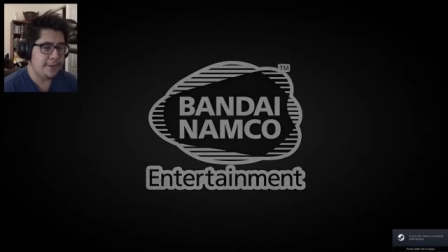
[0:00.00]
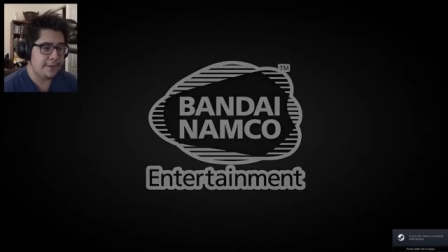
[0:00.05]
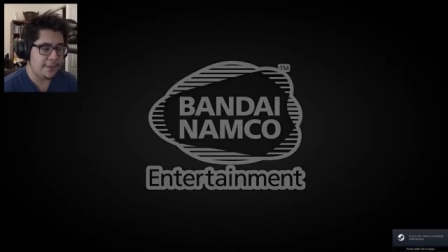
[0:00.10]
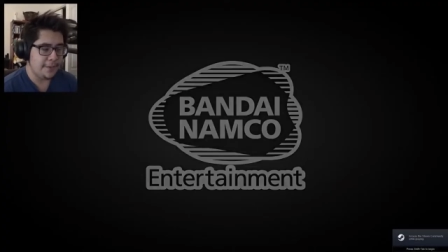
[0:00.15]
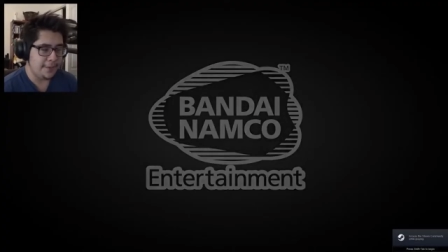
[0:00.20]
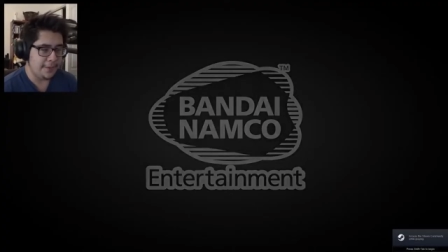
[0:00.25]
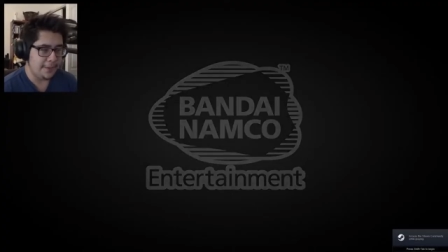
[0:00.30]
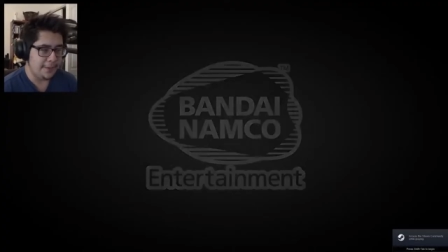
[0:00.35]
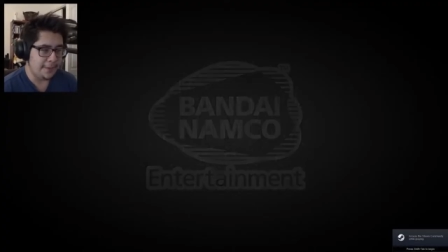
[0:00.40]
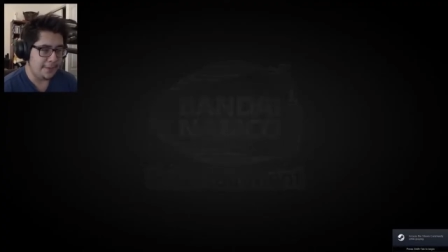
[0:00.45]

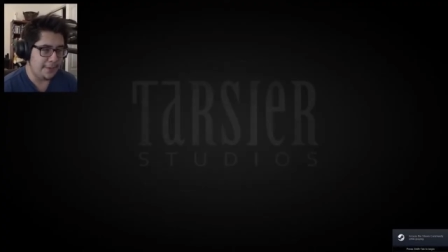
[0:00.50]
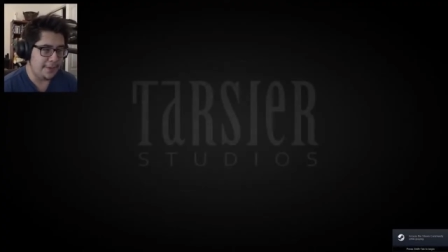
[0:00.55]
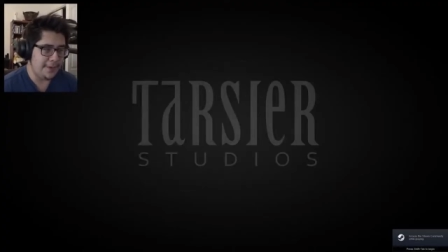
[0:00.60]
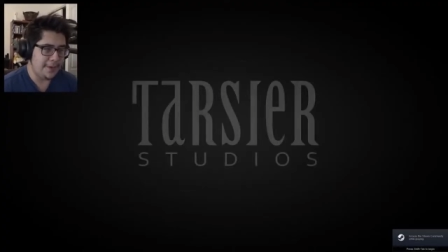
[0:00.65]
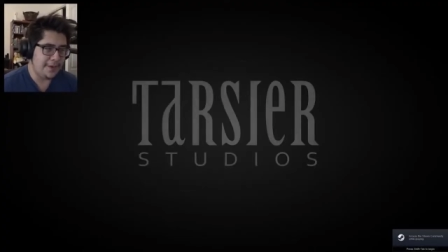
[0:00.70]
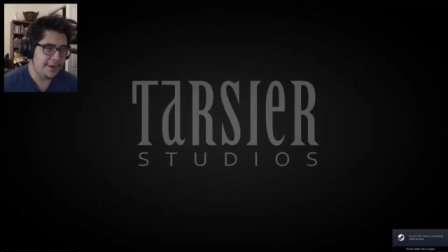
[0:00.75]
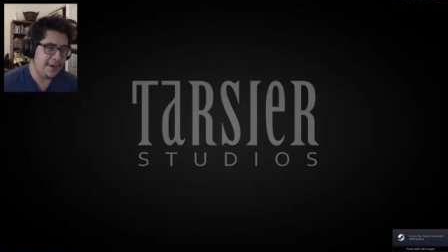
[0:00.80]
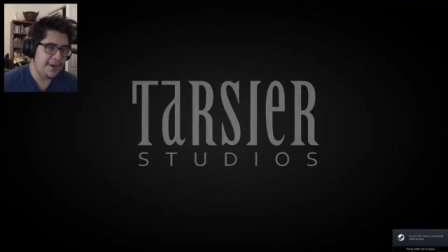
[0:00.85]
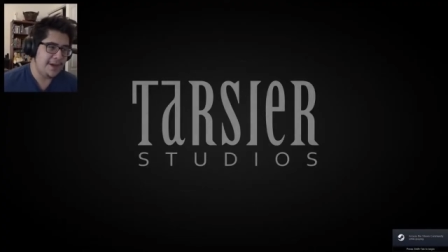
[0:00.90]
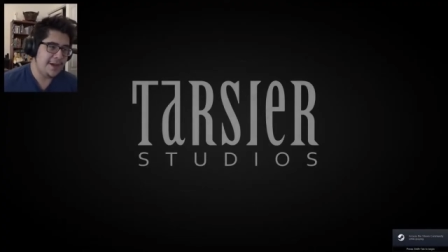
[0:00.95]
Ooh,
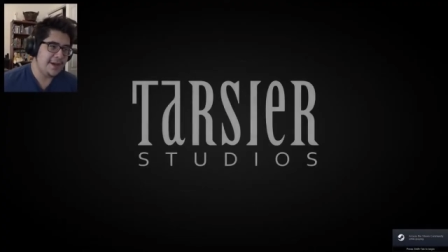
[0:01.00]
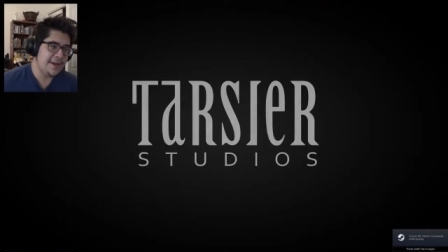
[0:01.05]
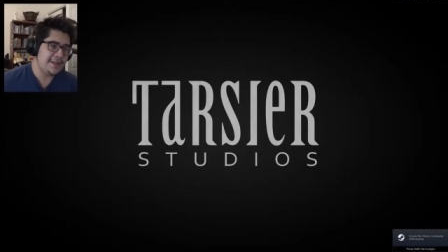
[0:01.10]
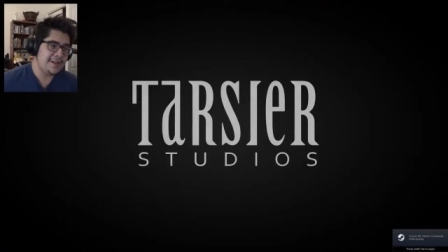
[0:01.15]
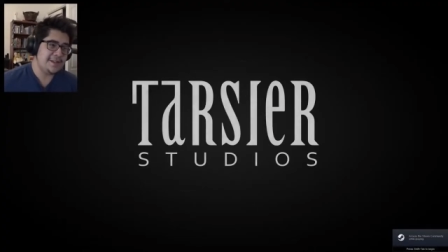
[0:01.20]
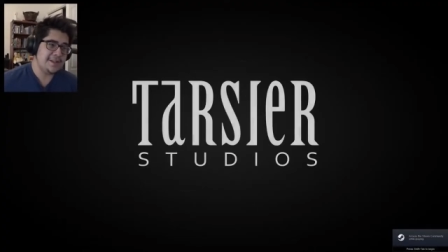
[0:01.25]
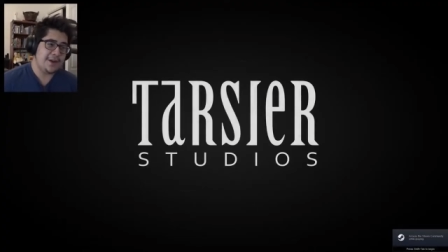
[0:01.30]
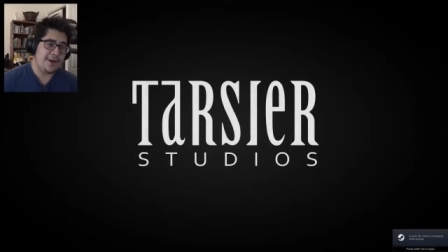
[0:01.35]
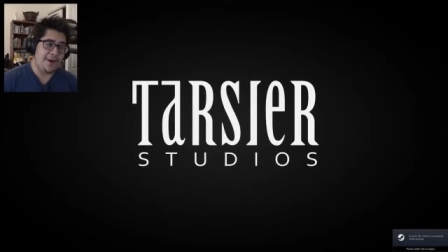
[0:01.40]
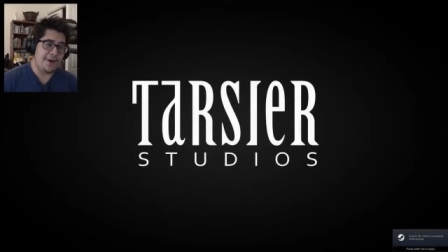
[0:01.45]

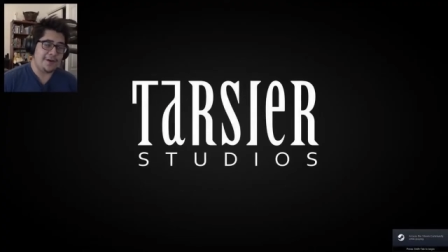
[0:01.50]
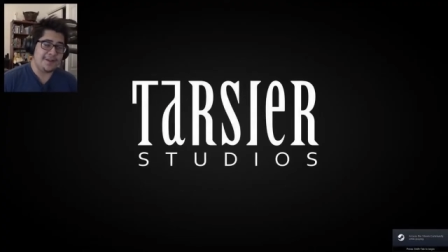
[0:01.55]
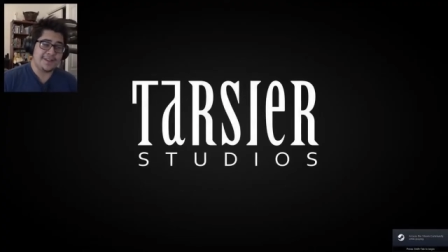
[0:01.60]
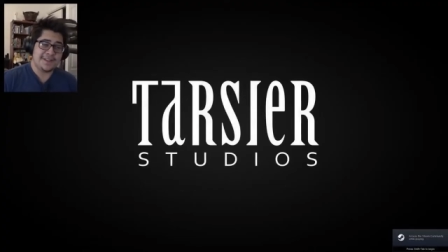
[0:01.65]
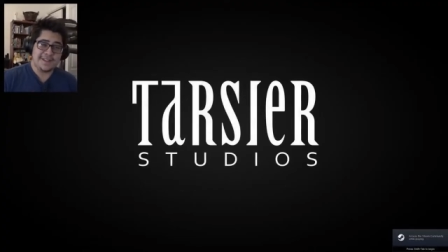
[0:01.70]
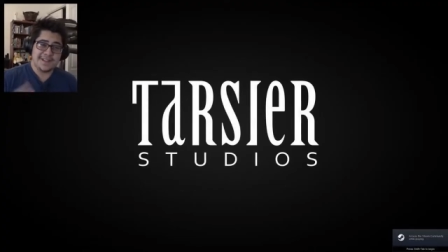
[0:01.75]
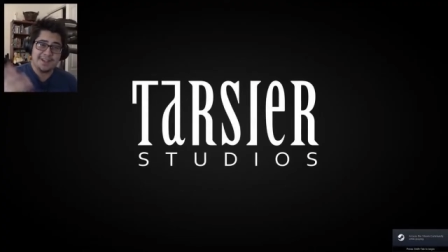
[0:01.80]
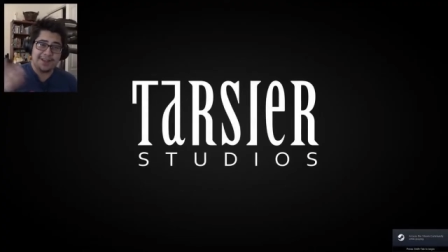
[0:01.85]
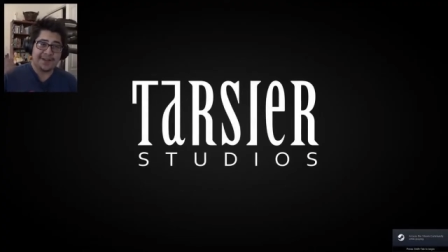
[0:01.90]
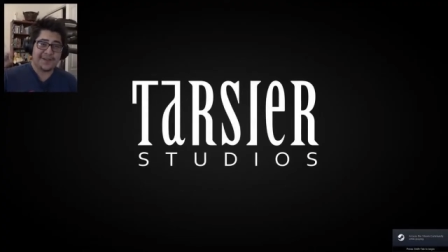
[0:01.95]

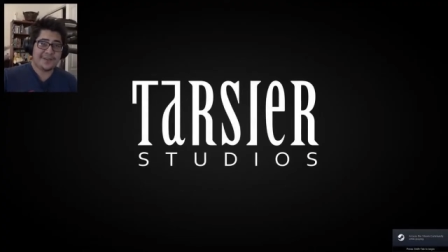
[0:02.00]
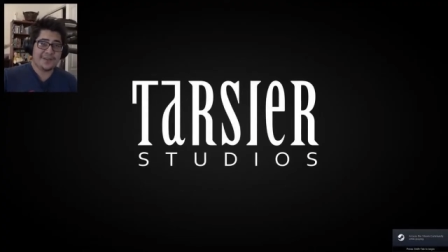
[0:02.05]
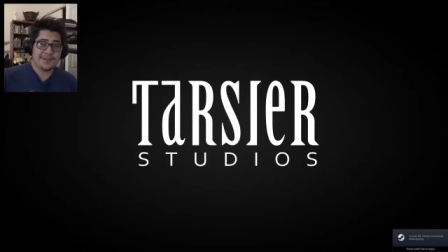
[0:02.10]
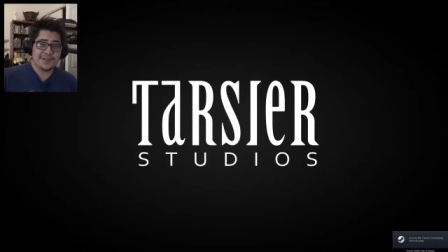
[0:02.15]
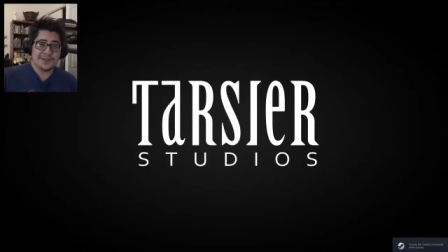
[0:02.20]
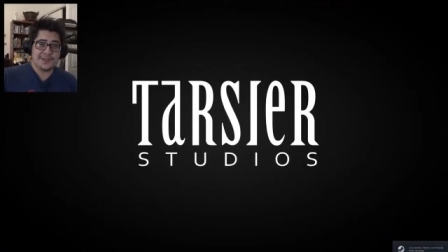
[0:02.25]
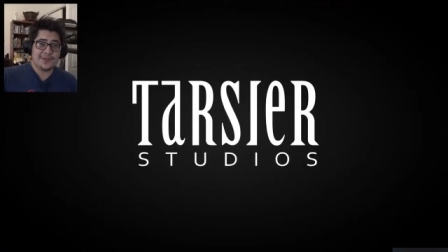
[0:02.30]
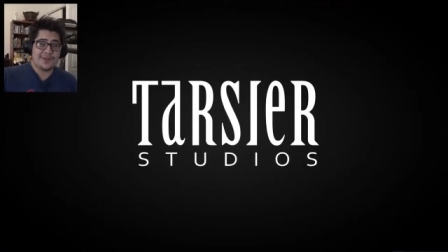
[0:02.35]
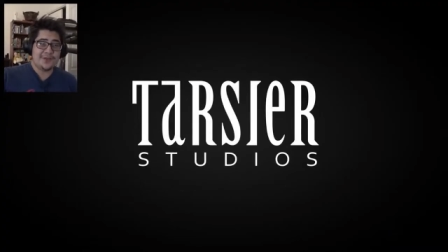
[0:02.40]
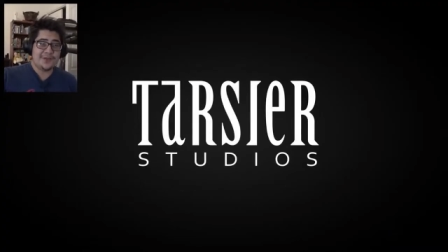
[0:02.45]
Tarsier
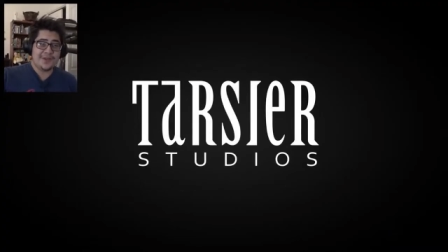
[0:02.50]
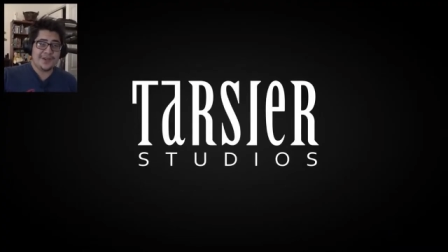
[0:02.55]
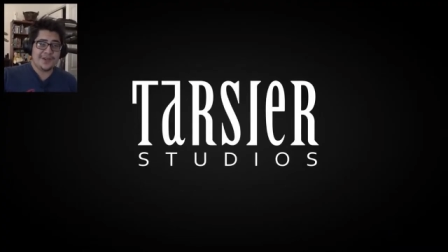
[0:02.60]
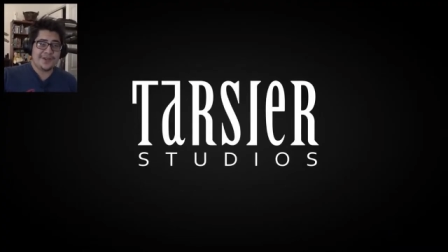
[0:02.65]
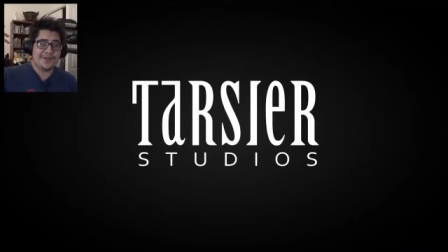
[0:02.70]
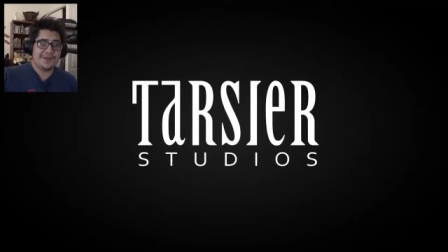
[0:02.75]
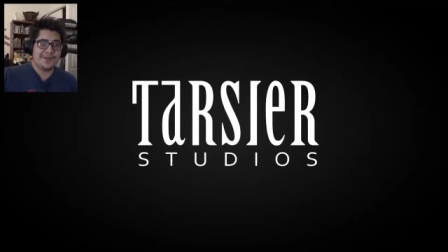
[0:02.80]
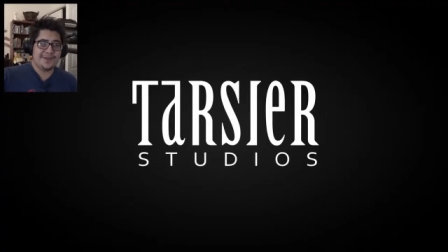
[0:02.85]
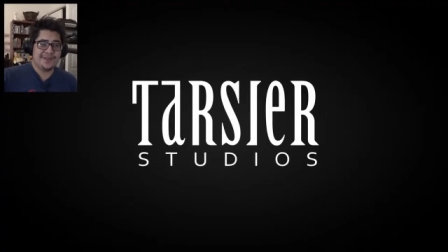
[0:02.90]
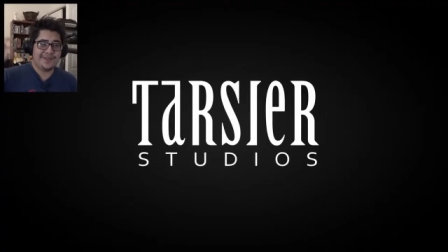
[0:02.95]

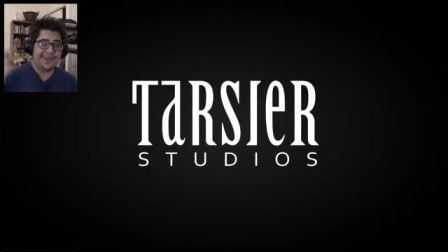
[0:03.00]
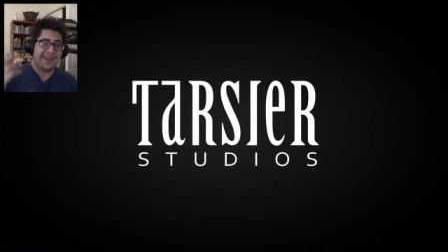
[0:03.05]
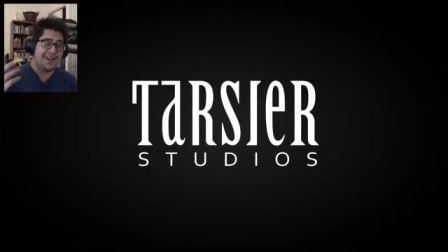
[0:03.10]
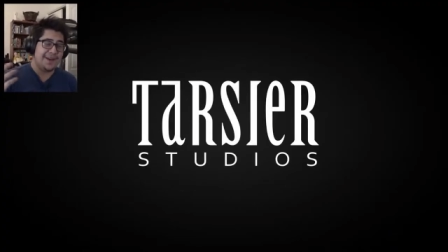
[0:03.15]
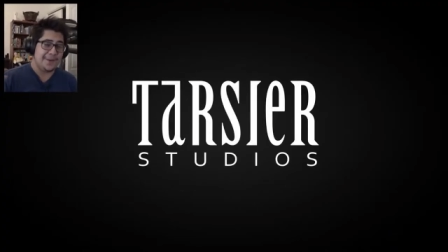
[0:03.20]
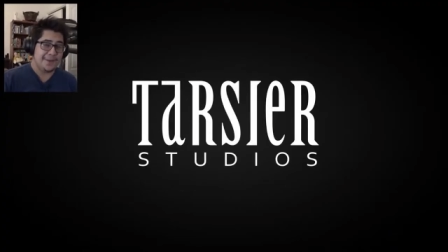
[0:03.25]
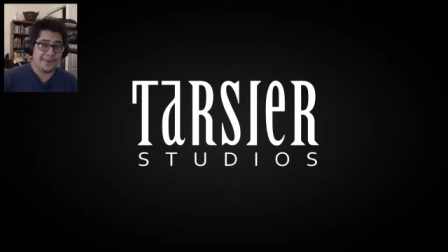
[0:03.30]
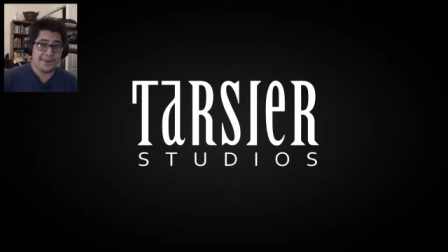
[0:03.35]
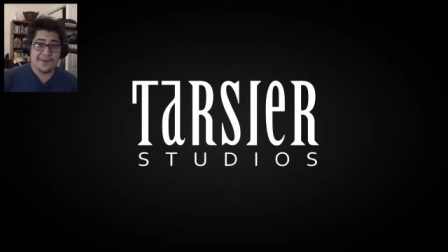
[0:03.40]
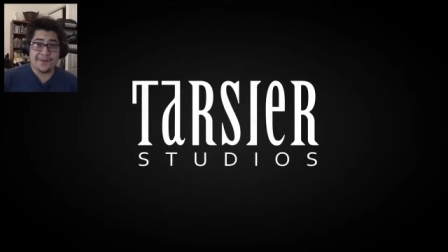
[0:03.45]
Studios. I
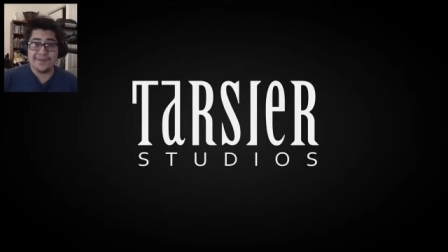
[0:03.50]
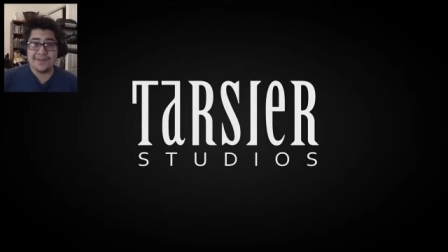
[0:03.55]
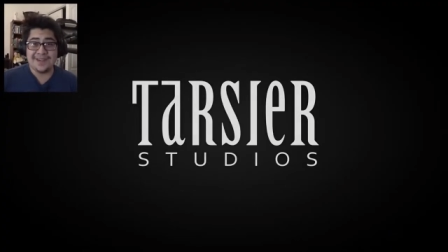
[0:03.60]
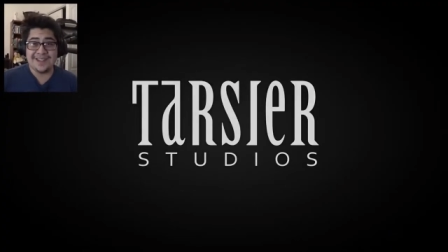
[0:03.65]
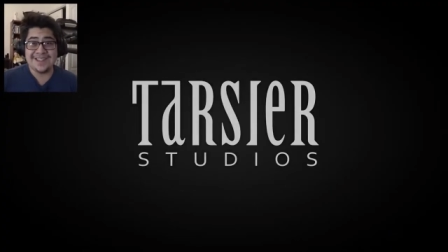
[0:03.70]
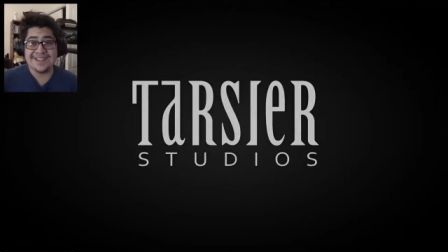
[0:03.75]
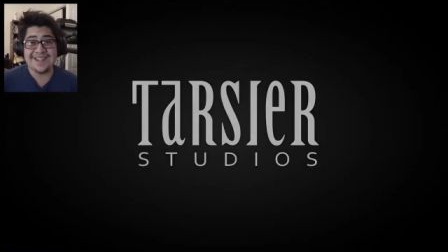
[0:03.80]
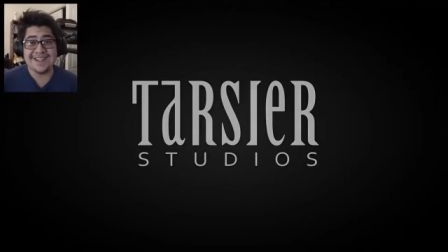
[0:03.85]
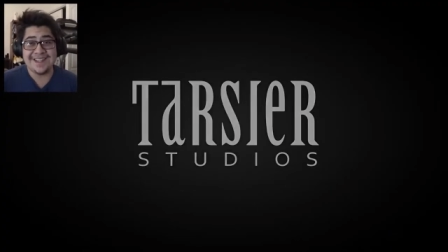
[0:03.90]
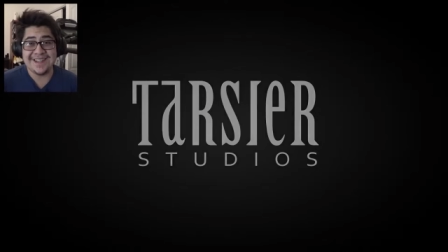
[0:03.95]
don't know if I
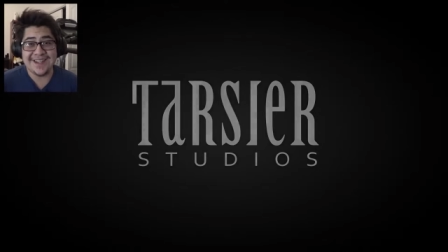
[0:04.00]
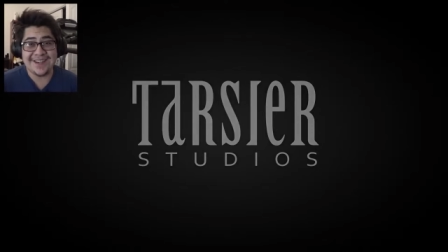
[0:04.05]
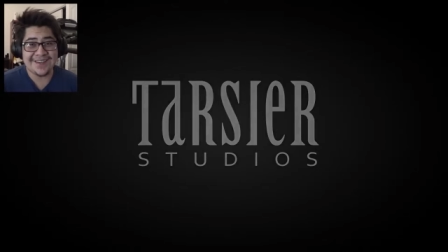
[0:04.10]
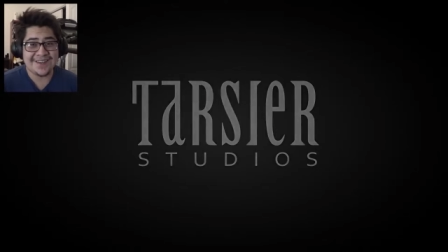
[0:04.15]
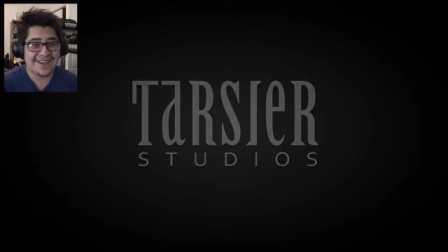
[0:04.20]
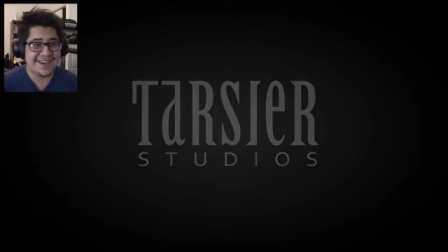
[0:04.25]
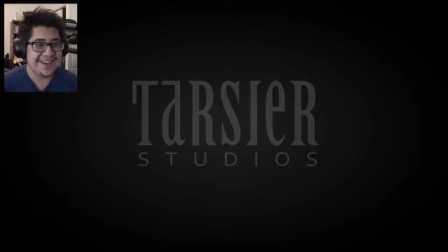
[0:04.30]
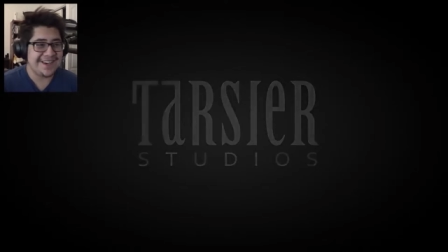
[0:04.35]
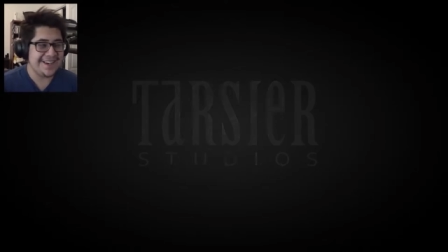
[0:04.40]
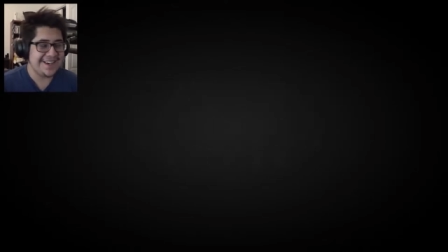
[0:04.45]
said that
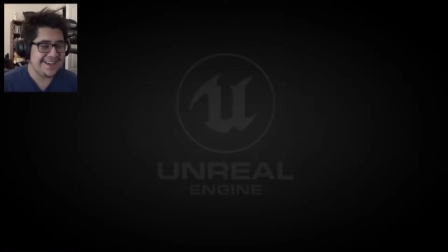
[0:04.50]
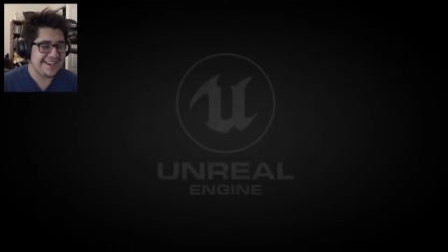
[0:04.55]
right.